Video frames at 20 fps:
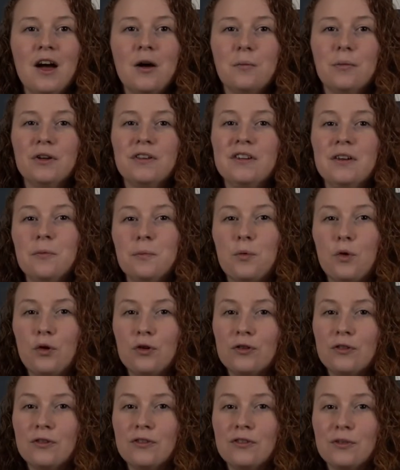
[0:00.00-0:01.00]
But the
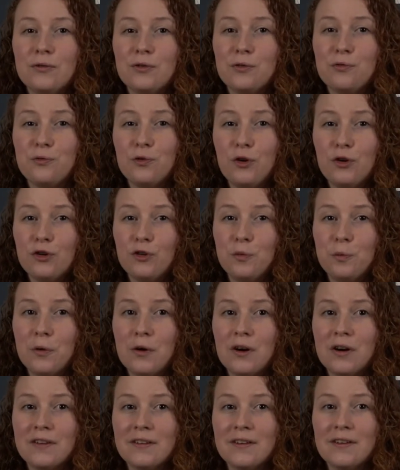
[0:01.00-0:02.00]
importance of the first
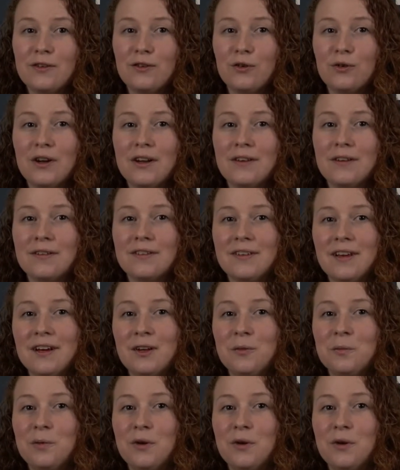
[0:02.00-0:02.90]
part is so that the second